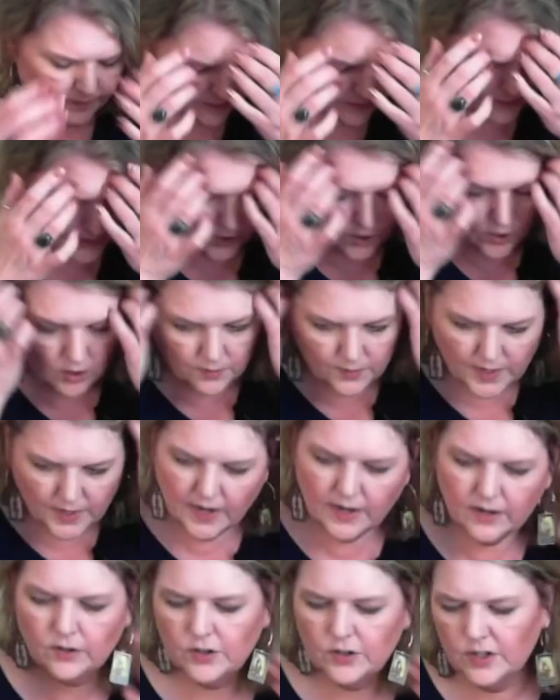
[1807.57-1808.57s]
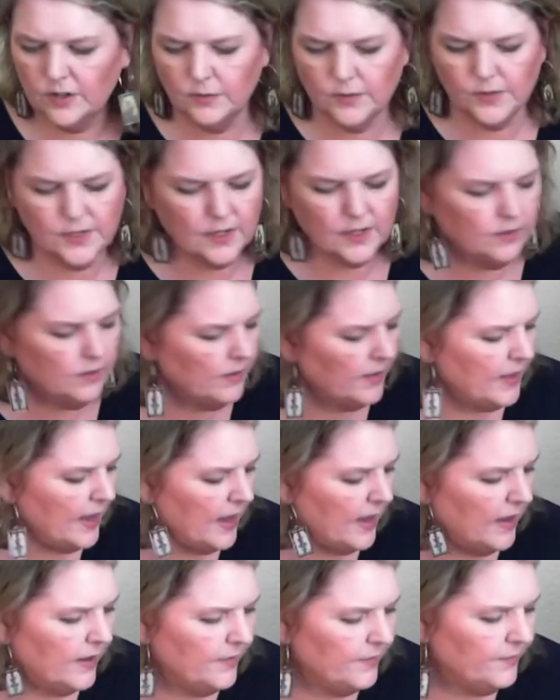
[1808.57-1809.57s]
Hermit energy was under
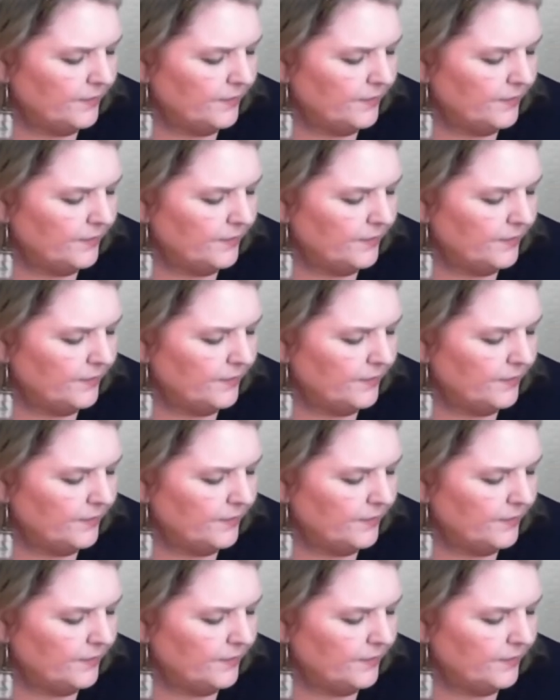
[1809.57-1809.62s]
that.